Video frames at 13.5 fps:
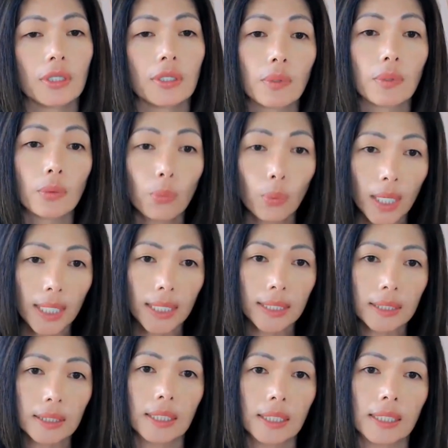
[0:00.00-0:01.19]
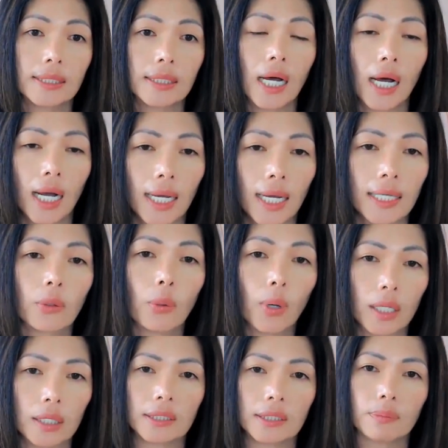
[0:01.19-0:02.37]
Number 1 is a
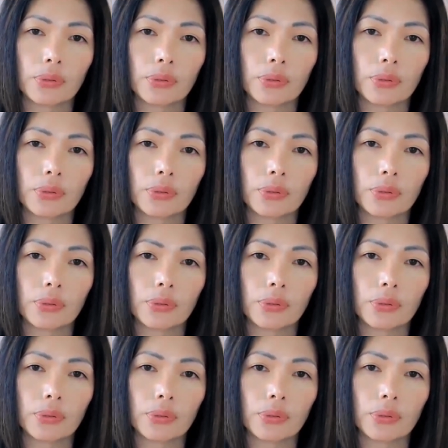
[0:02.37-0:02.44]
high-quality